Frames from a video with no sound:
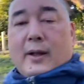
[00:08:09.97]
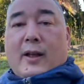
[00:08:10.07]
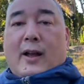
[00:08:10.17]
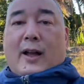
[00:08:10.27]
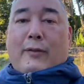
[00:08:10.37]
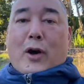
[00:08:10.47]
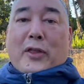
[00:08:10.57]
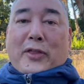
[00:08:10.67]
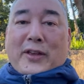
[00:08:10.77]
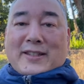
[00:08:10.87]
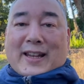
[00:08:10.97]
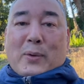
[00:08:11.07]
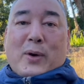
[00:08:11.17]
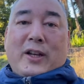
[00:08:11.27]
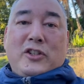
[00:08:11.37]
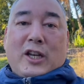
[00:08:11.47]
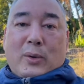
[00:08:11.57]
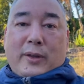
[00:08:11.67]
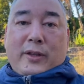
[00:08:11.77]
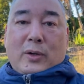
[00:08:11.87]
of all the things that I want to share
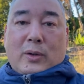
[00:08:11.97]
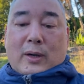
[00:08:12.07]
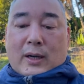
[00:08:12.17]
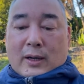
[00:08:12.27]
with you,